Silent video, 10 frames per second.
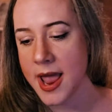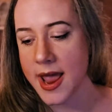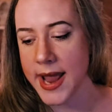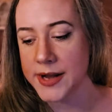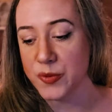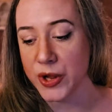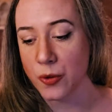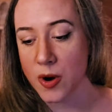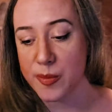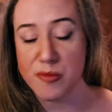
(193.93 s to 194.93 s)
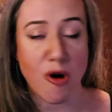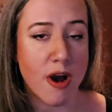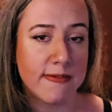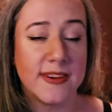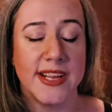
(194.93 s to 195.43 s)
And we grew up in
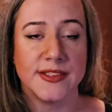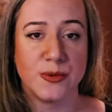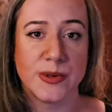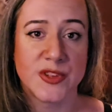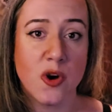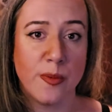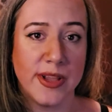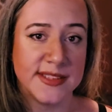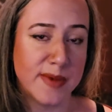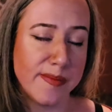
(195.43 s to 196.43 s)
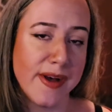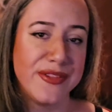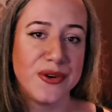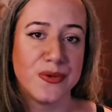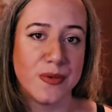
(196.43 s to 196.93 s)
poverty as a result, because my
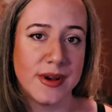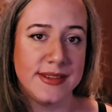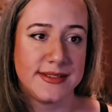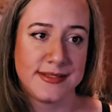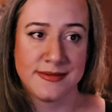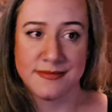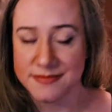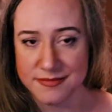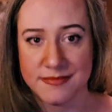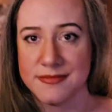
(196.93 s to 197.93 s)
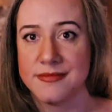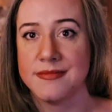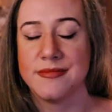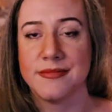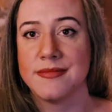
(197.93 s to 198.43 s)
mother was
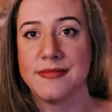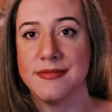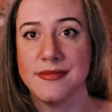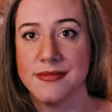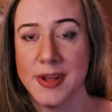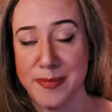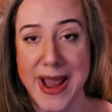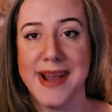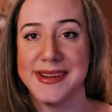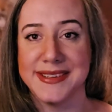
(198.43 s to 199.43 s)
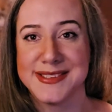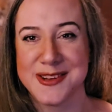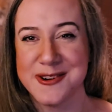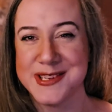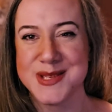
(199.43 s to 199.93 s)
abandoned,
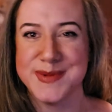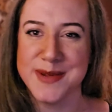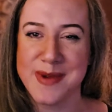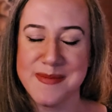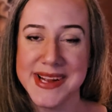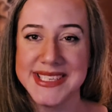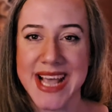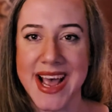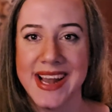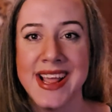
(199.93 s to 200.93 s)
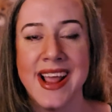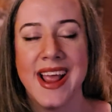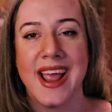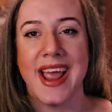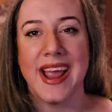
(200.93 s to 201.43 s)
so to speak, by my dad.
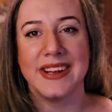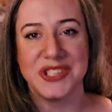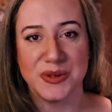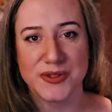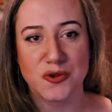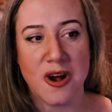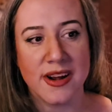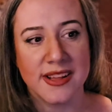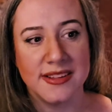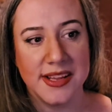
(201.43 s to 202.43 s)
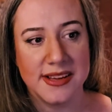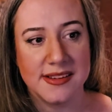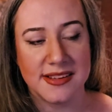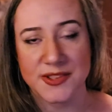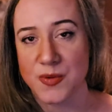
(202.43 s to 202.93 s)
And she was chronically
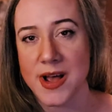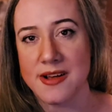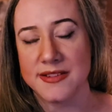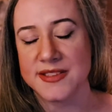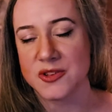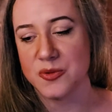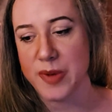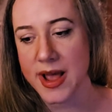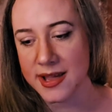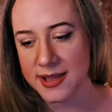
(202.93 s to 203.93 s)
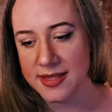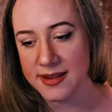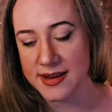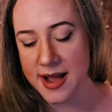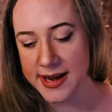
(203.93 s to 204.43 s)
ill as well. So back in
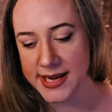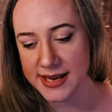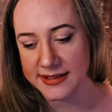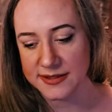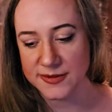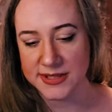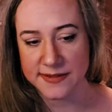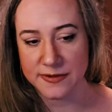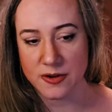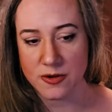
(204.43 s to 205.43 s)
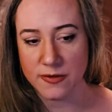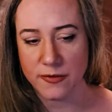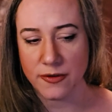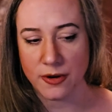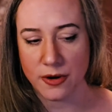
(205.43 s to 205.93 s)
the 90s, it was difficult
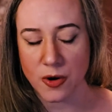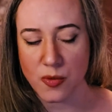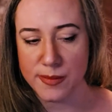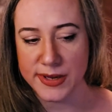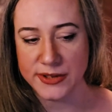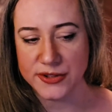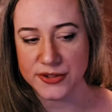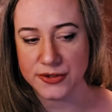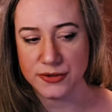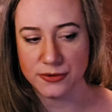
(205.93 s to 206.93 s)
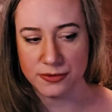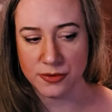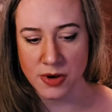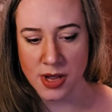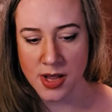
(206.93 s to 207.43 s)
for a woman to